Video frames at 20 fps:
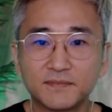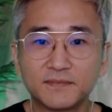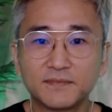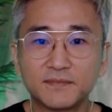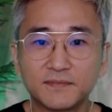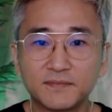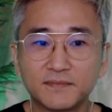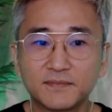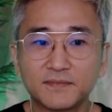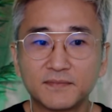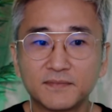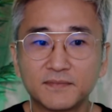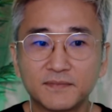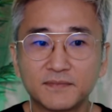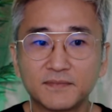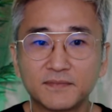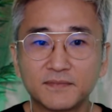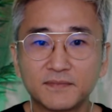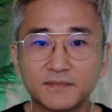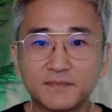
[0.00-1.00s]

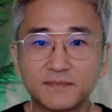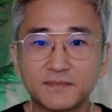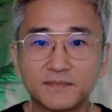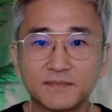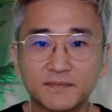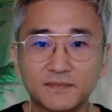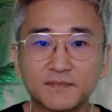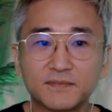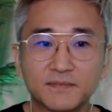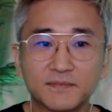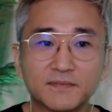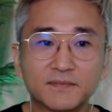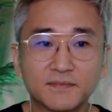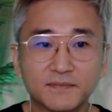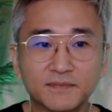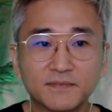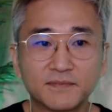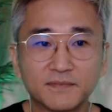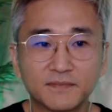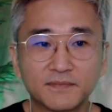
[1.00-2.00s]

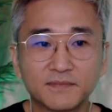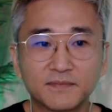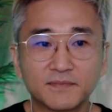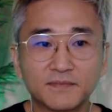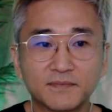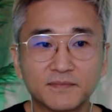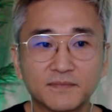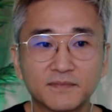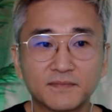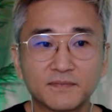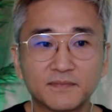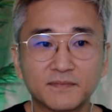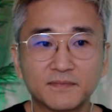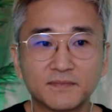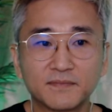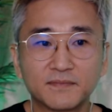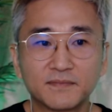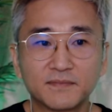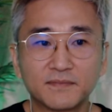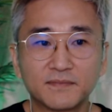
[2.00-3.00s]

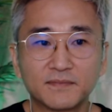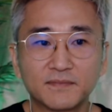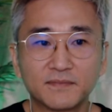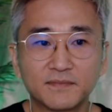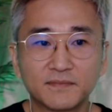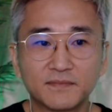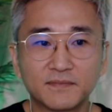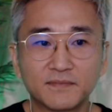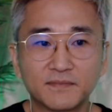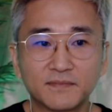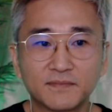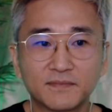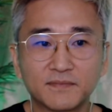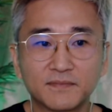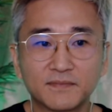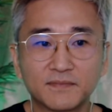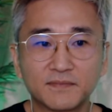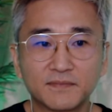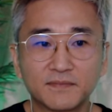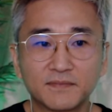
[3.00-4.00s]

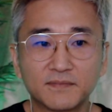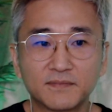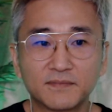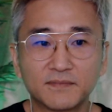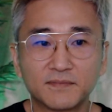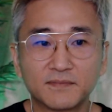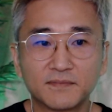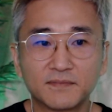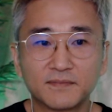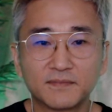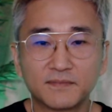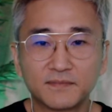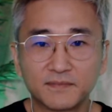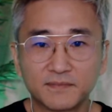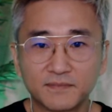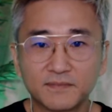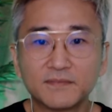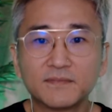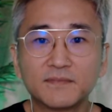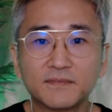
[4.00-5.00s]

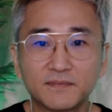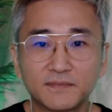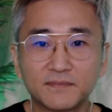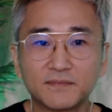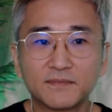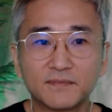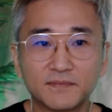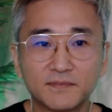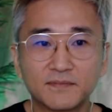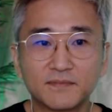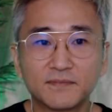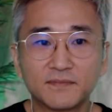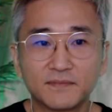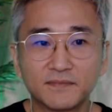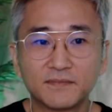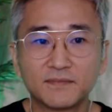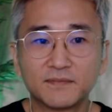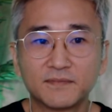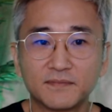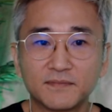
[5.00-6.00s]

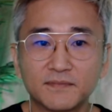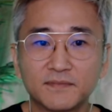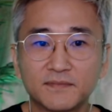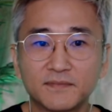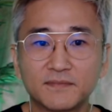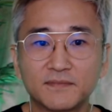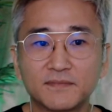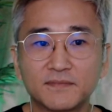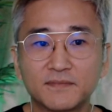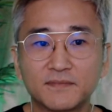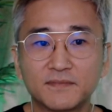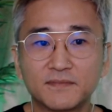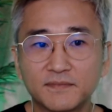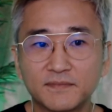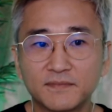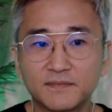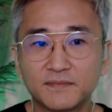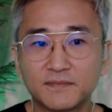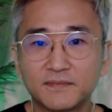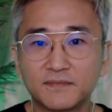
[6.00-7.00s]

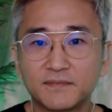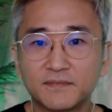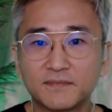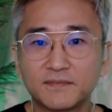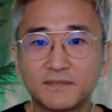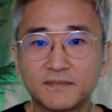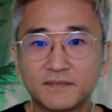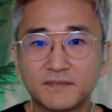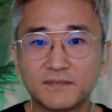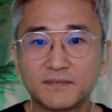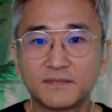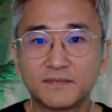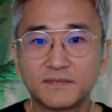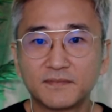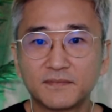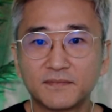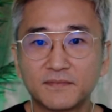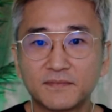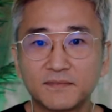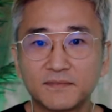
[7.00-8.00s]
[no speech]